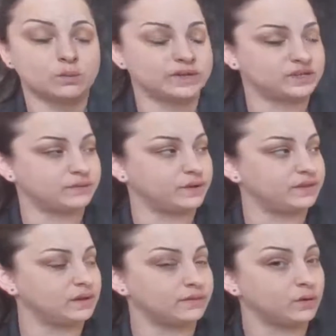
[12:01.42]
which if we
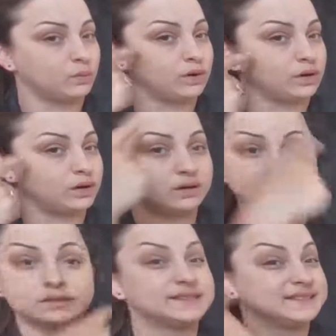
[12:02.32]
think of our
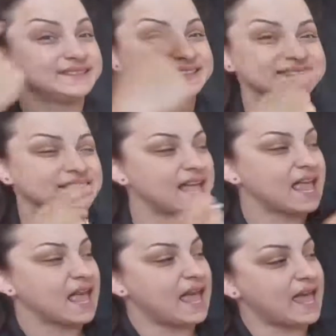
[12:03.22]
word,
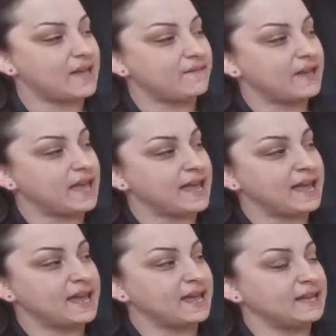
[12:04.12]

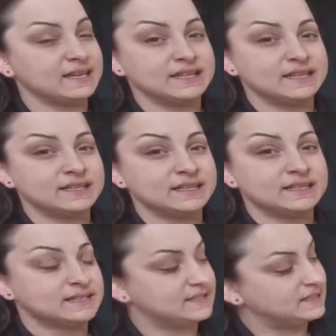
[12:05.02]
F-A-C,
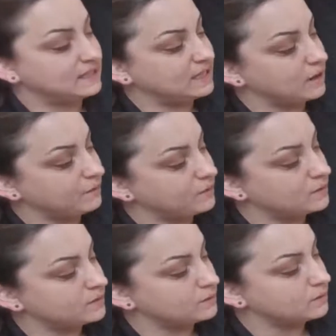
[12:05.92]
our
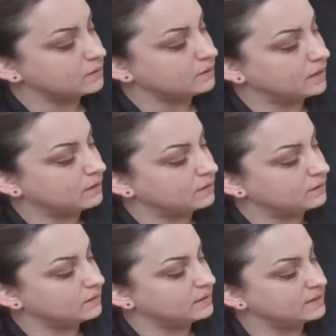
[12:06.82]
first
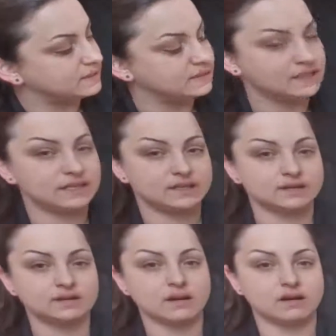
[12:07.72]
letter is C.
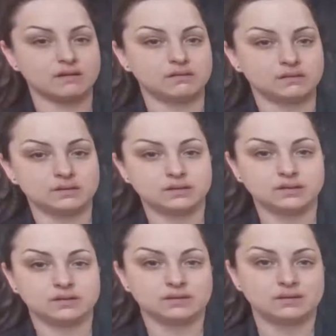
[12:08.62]
So,
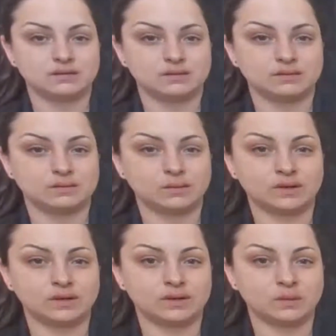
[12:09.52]
what
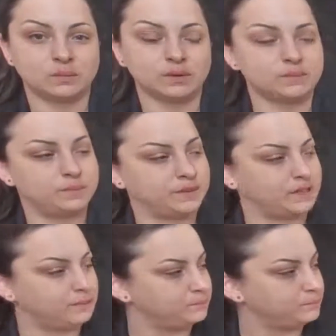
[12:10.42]
could our word be?